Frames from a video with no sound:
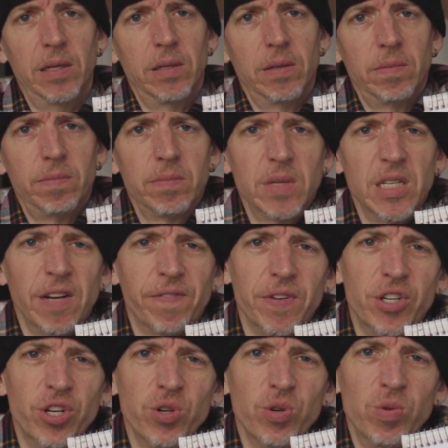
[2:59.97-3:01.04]
And if
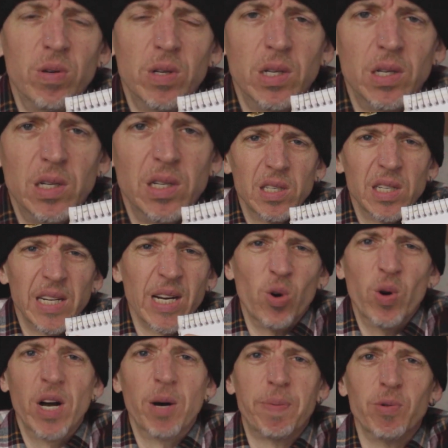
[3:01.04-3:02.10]
you do, it ain't
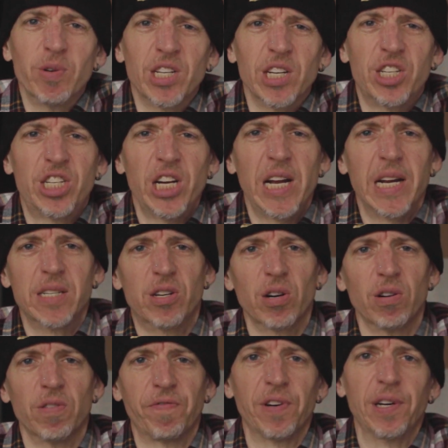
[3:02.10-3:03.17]
gonna help you with the shed,
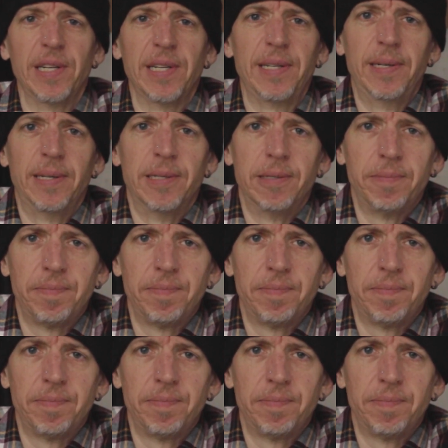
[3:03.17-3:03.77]
girlfriend.